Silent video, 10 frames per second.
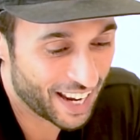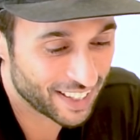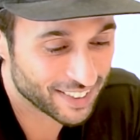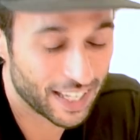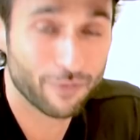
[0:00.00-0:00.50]

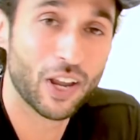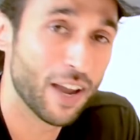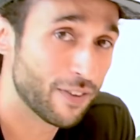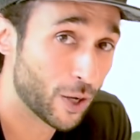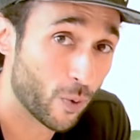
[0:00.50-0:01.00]
and if you
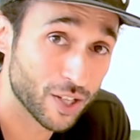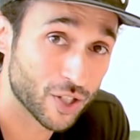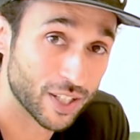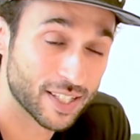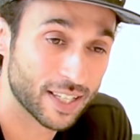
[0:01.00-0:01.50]
have any
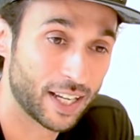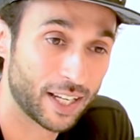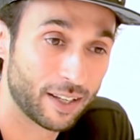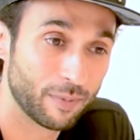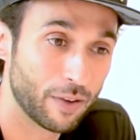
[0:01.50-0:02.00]
questions,
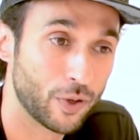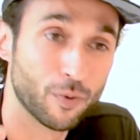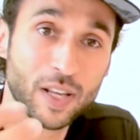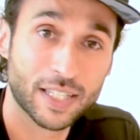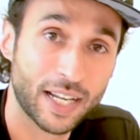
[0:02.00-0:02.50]
um, if you
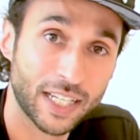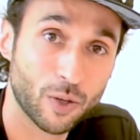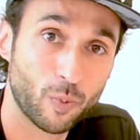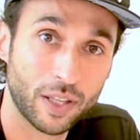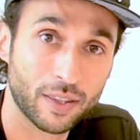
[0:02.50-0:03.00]

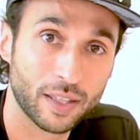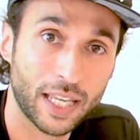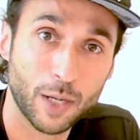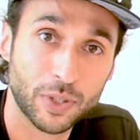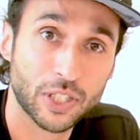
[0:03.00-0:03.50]
resonated with
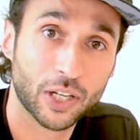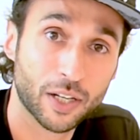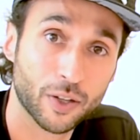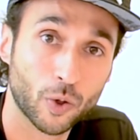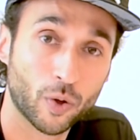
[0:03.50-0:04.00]
any
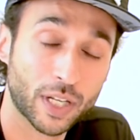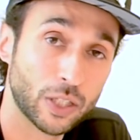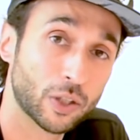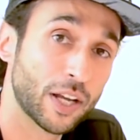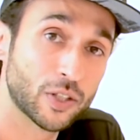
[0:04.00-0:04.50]
particular thought
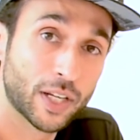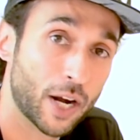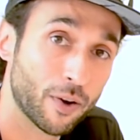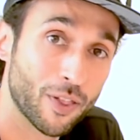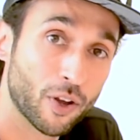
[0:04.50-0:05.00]
and you'd like to
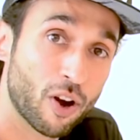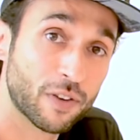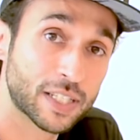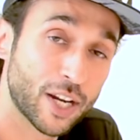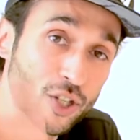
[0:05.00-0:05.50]
carry on the
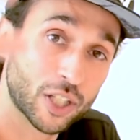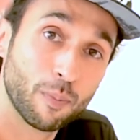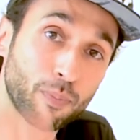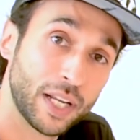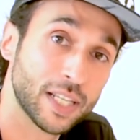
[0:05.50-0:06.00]

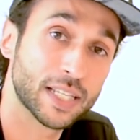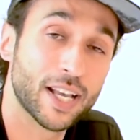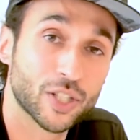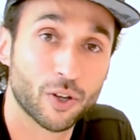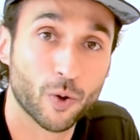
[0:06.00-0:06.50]
conversation, please
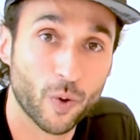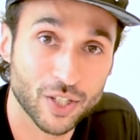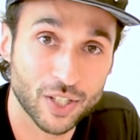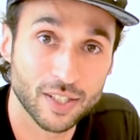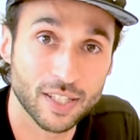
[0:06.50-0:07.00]
ask your
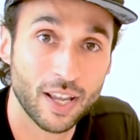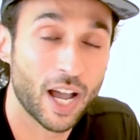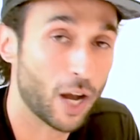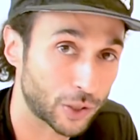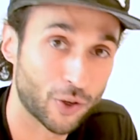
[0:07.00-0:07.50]
questions.
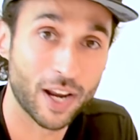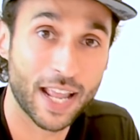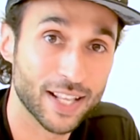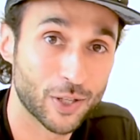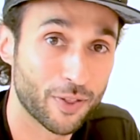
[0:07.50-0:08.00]
I'll try and
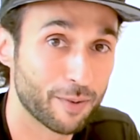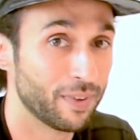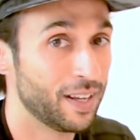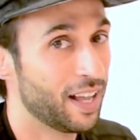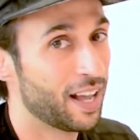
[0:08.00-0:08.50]
answer them.
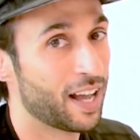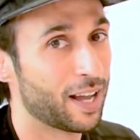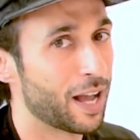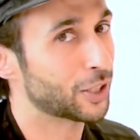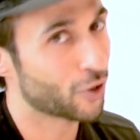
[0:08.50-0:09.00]

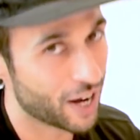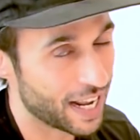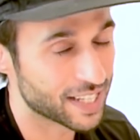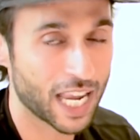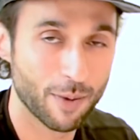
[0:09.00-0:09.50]
Uh, I'll try and
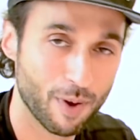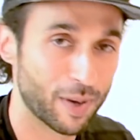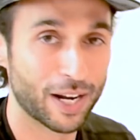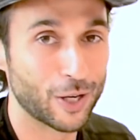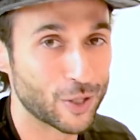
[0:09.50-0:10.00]
ask Heba,
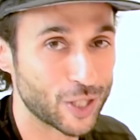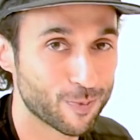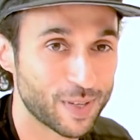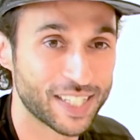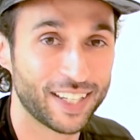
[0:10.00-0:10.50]
but I know she's
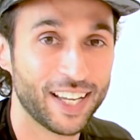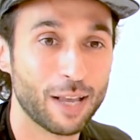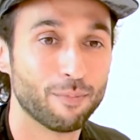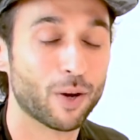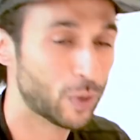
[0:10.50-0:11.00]
busy.
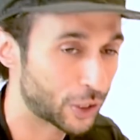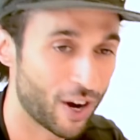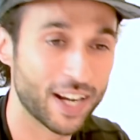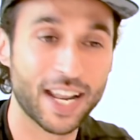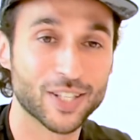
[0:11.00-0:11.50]
But we'll
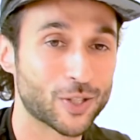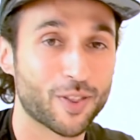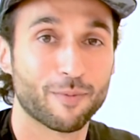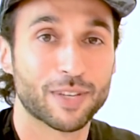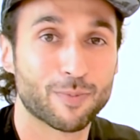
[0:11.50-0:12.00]
try and answer
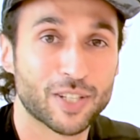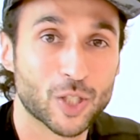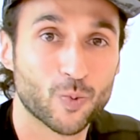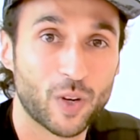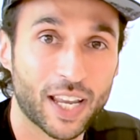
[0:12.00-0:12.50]
them as much
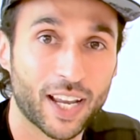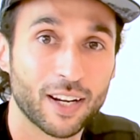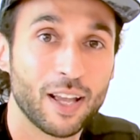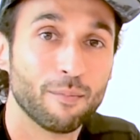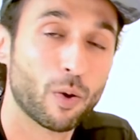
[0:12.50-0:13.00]
as we
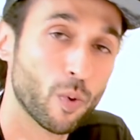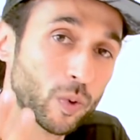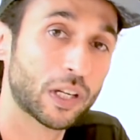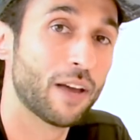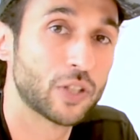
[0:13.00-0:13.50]
can. But we
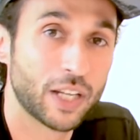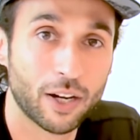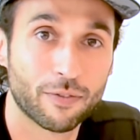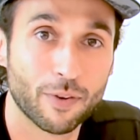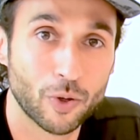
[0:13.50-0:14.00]
would love to
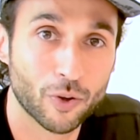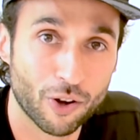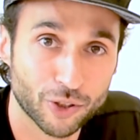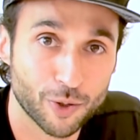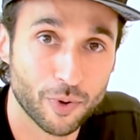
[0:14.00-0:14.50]
hear from your
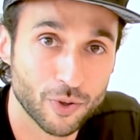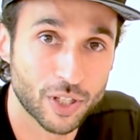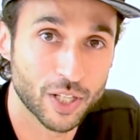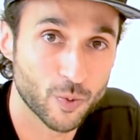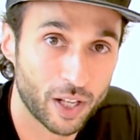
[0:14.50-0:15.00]

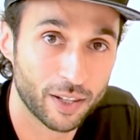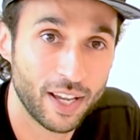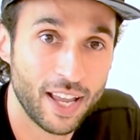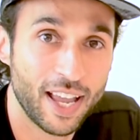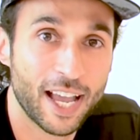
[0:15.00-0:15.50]
contribution as well.